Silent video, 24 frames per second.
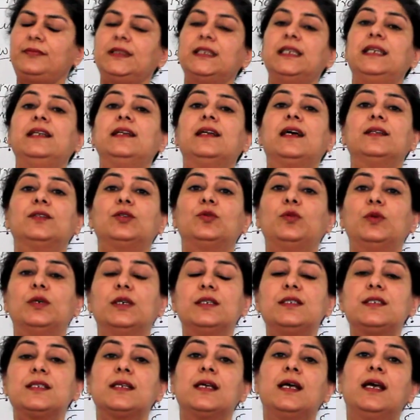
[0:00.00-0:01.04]
In other
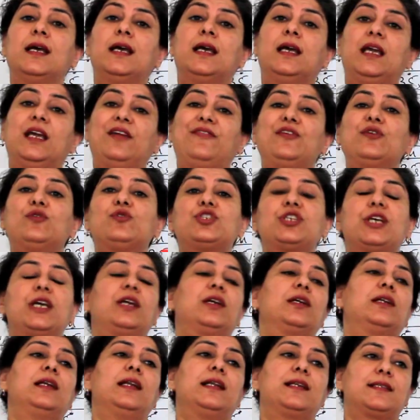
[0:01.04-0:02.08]
words, if you
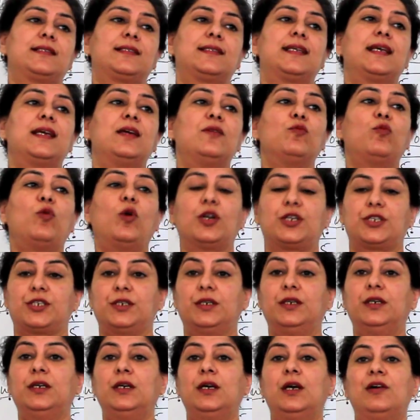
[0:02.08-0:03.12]
take, let us say,
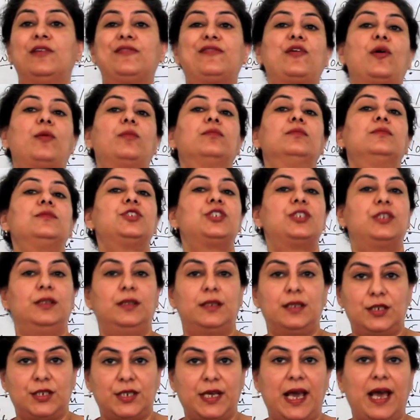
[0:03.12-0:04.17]
water from
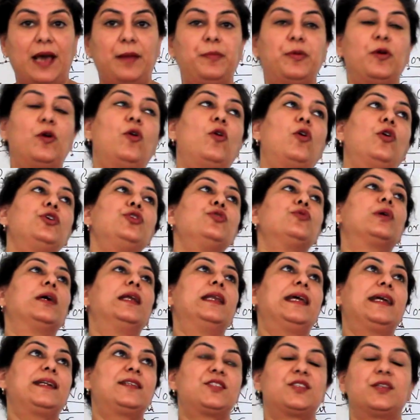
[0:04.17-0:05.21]
the tap, or you
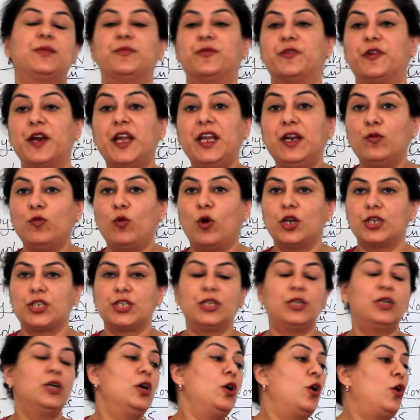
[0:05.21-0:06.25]
collect some
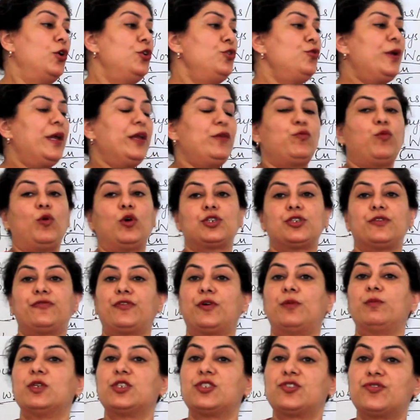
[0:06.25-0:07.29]
rainwater, or you get water
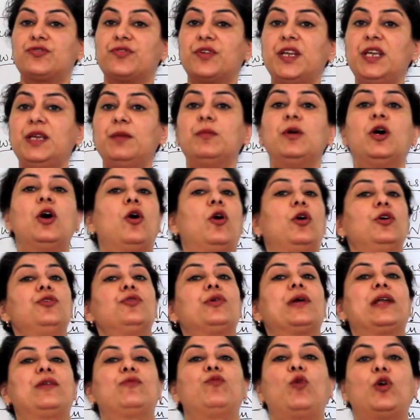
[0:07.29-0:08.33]
from a stream, or
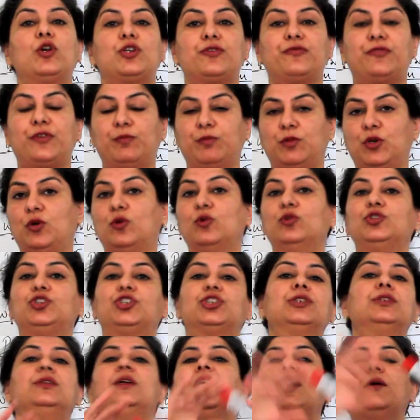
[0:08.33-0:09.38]
you get water from the
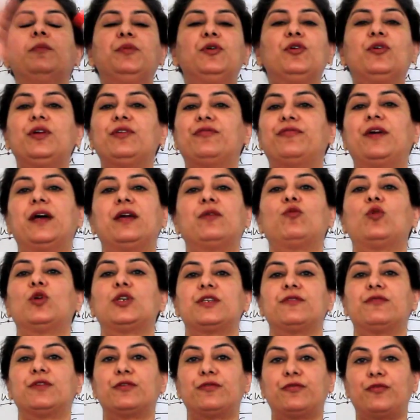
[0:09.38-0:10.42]
ocean, purify
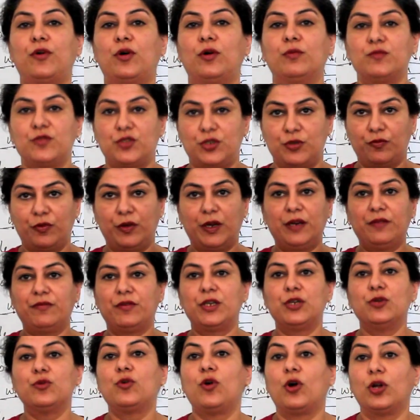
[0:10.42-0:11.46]
whatever forms,
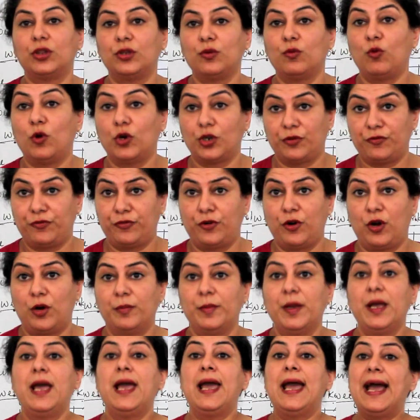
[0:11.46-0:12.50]
wherever you got the water
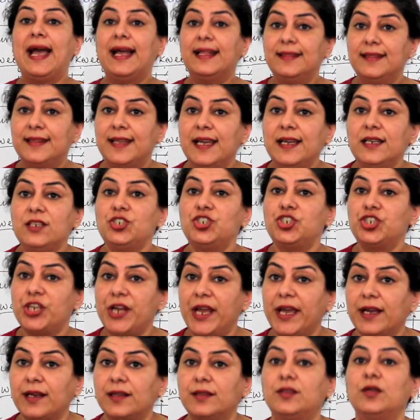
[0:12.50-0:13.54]
from, and then
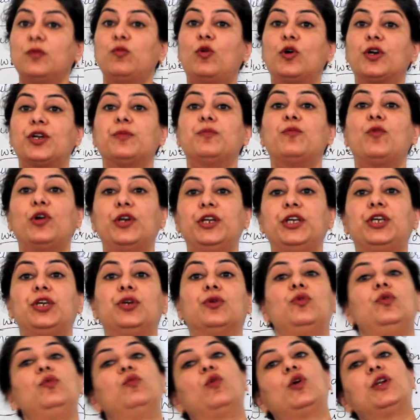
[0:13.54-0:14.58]
check the water
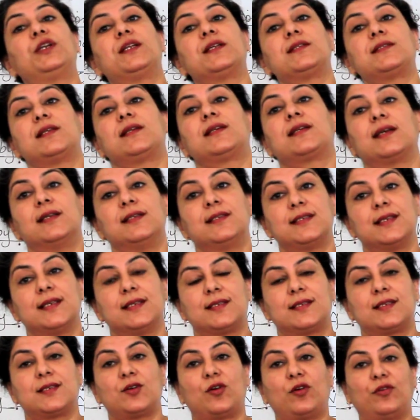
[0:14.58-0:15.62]
molecule, what does it
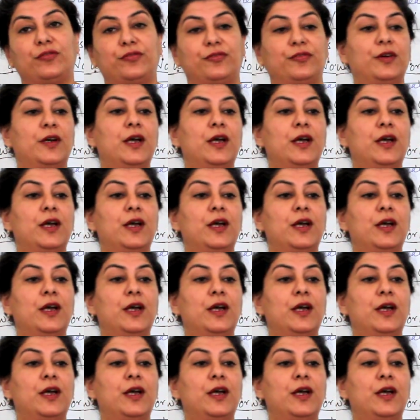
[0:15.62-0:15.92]
consist of?